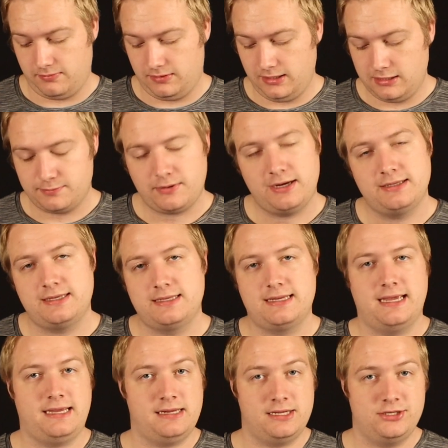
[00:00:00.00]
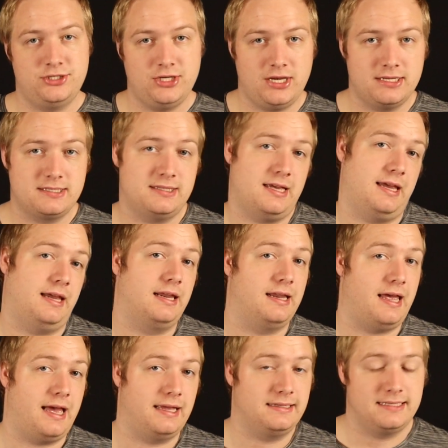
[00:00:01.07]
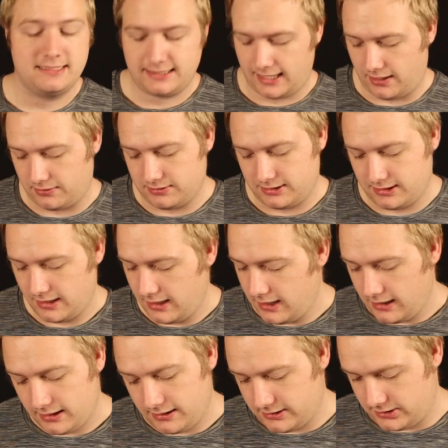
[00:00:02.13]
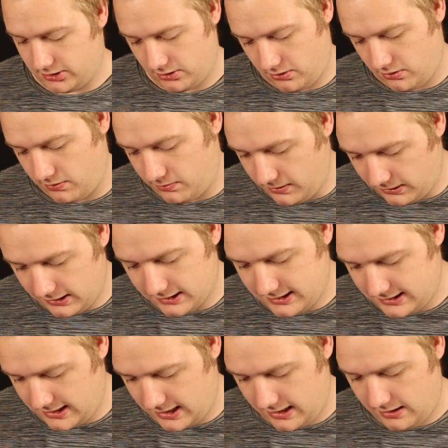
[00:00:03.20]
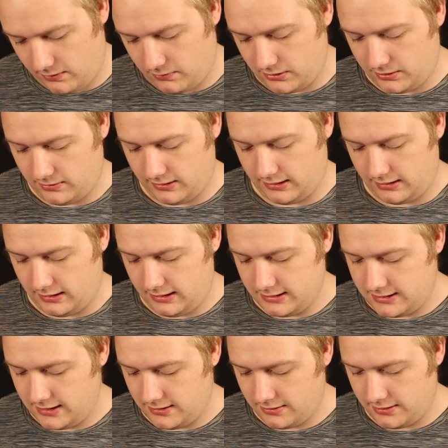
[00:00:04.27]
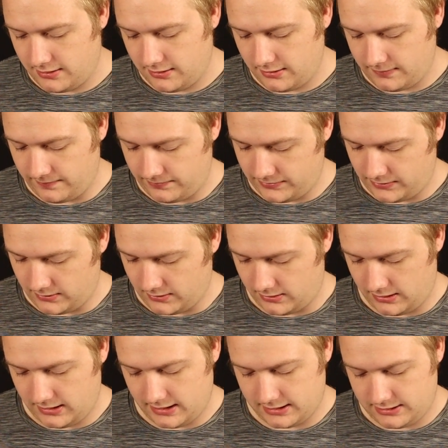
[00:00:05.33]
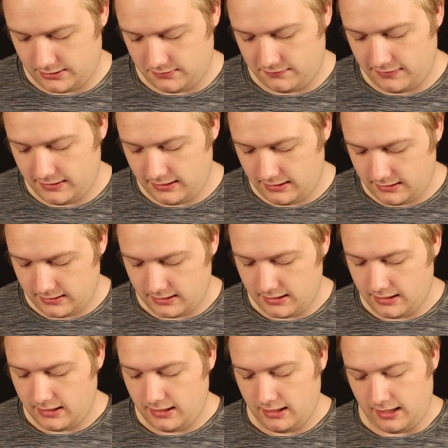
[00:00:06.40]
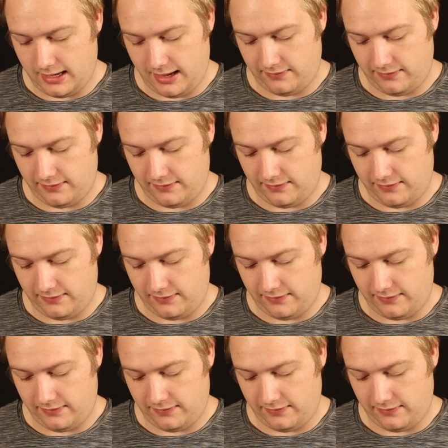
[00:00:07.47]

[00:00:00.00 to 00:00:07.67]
These prices I can adjust, I can add discounts. So, but let's say we're doing an interior on an SUV. I